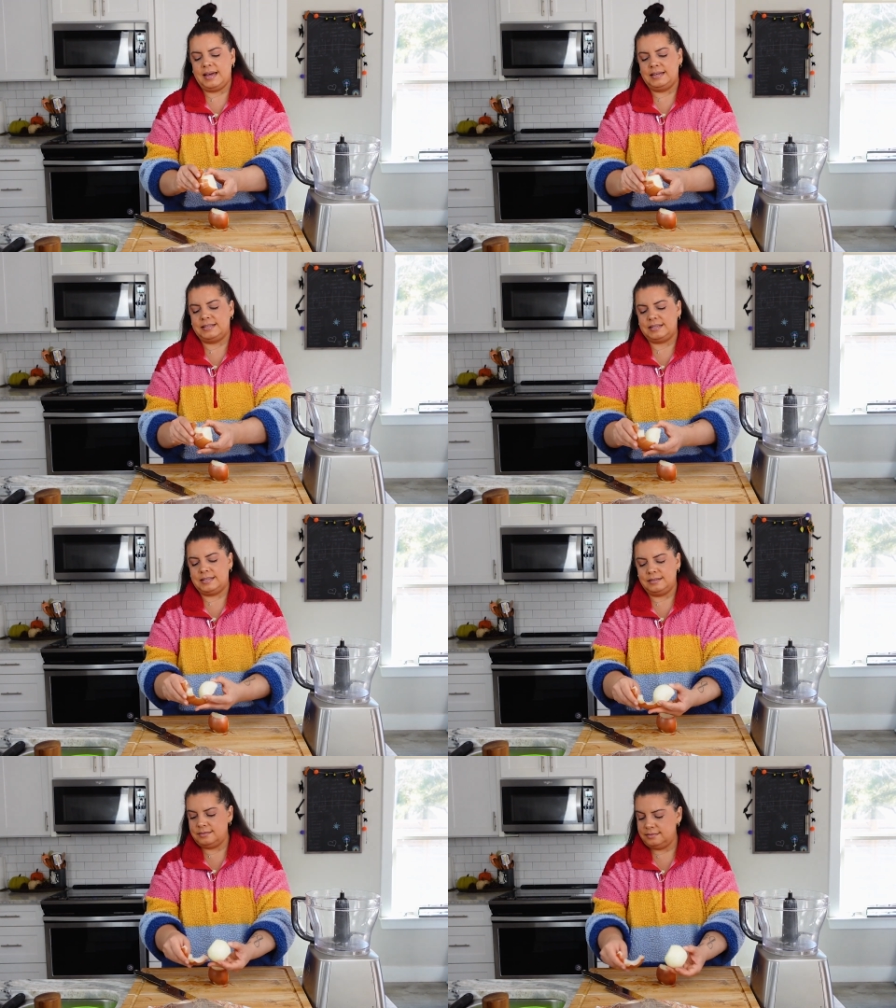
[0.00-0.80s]

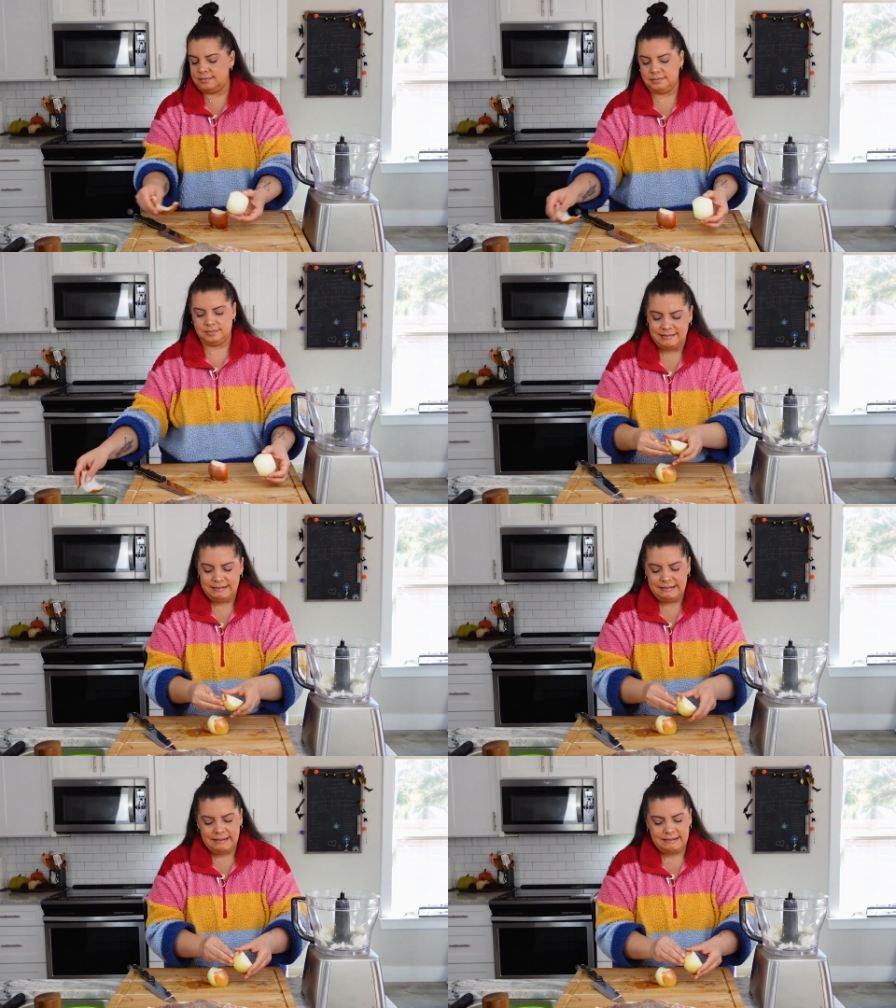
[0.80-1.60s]
eyes.
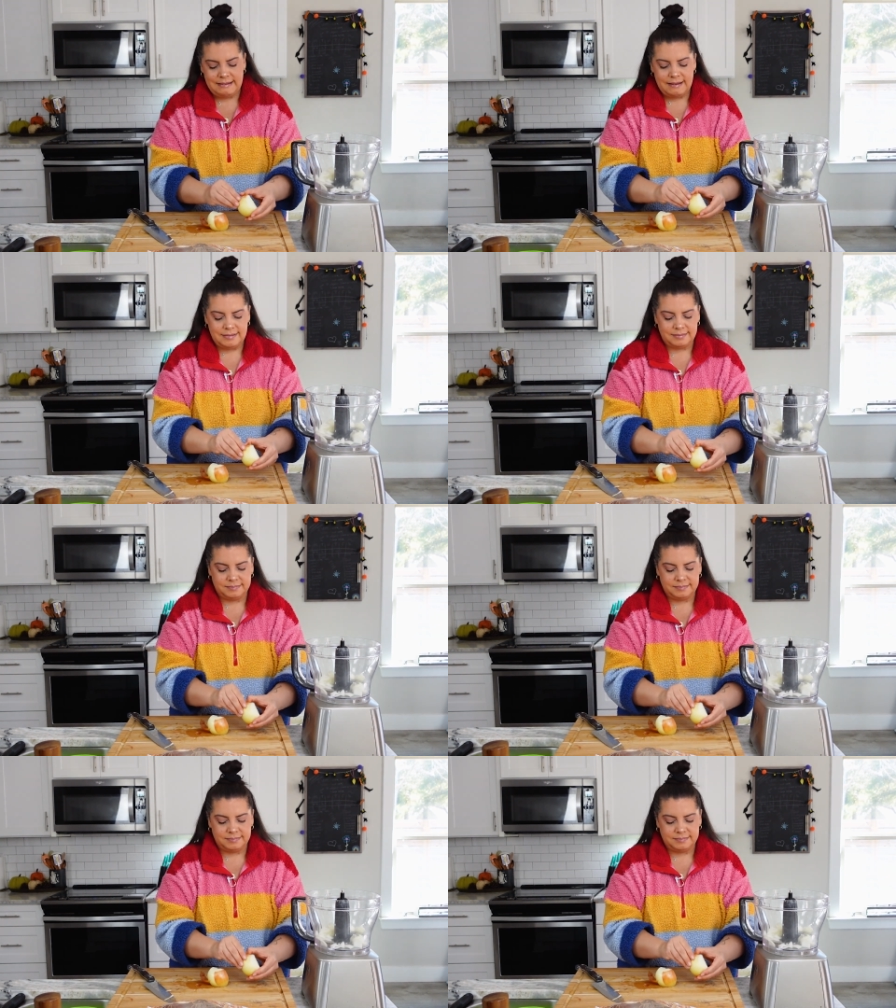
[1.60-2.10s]
Oh God.